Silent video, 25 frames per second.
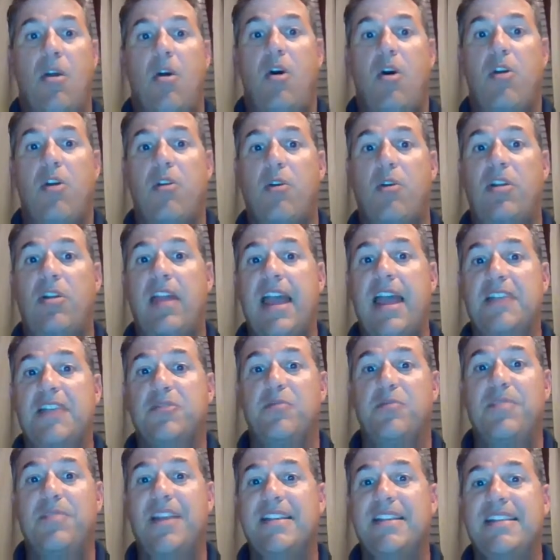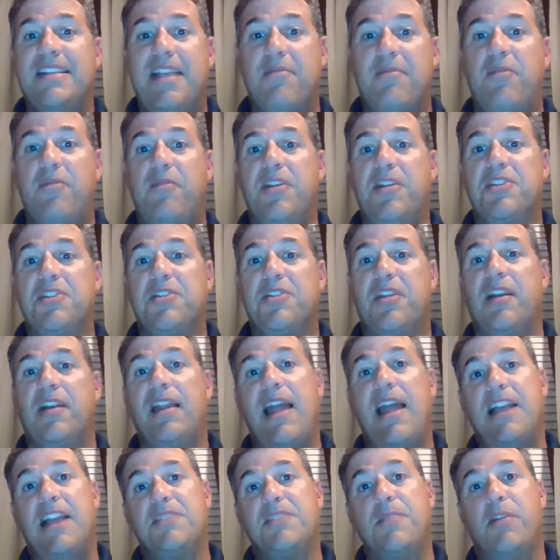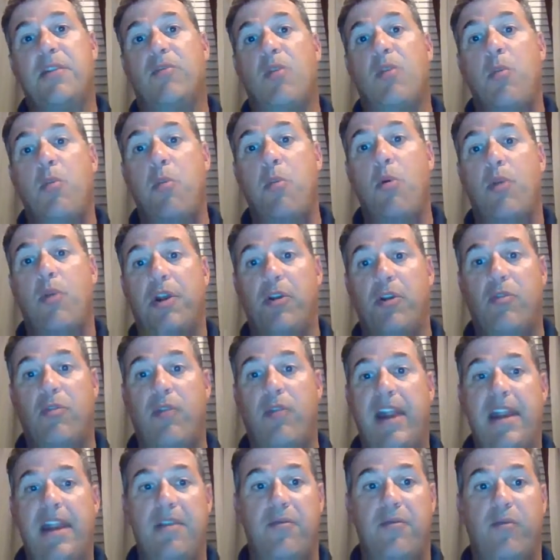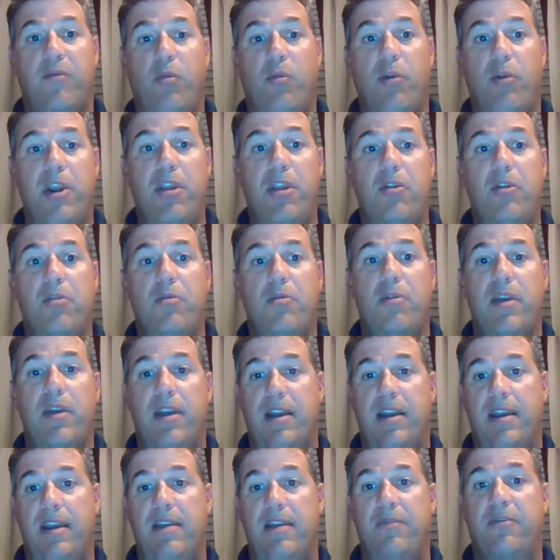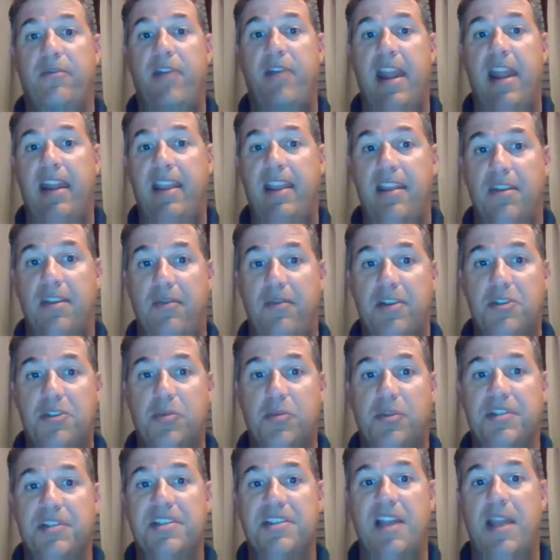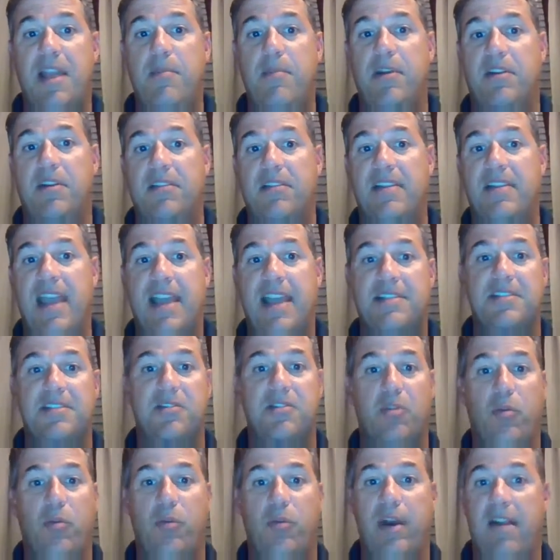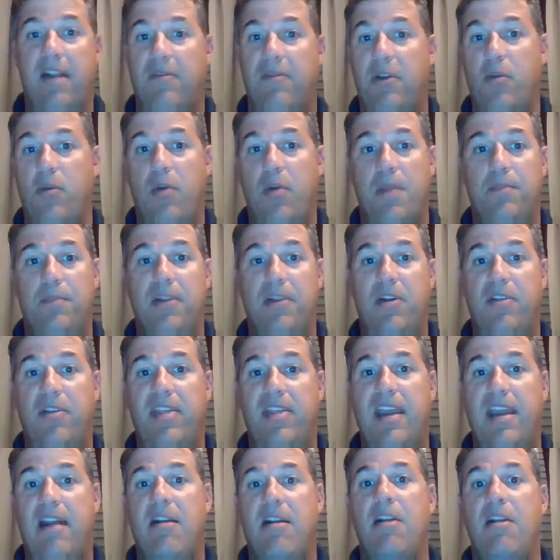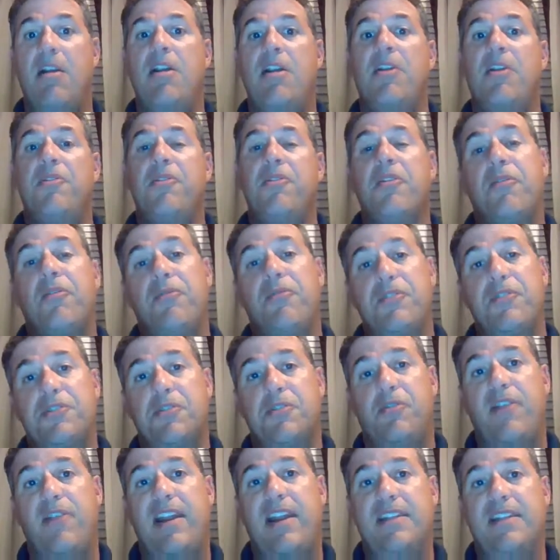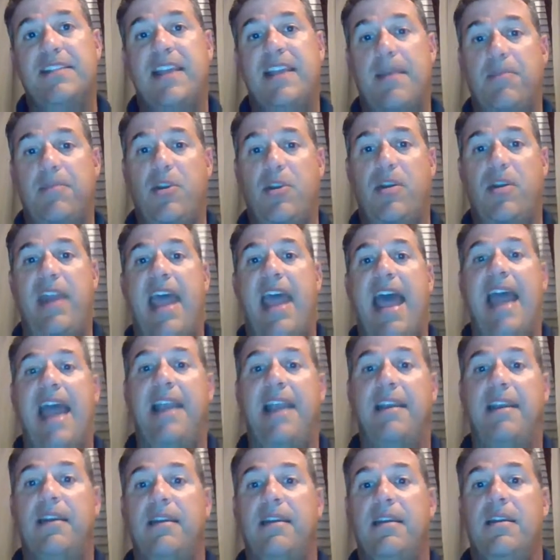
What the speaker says: Although Classroom does have a feature that allows me to report a grade for you for any individual assignment or test or whatever you upload there, your official grade is kept on Hack.